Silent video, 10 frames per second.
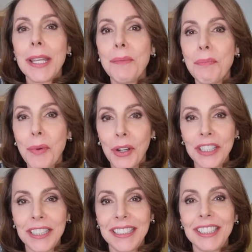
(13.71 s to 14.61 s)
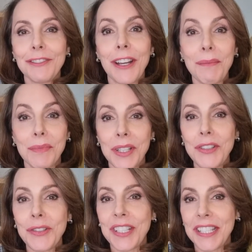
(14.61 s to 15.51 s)
important
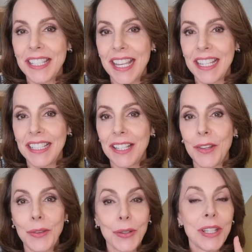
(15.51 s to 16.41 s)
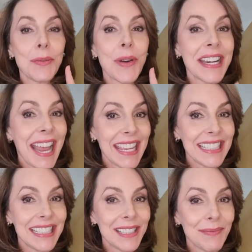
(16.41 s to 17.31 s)
vibrational state during one
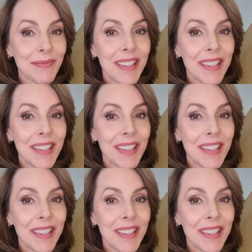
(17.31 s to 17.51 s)
night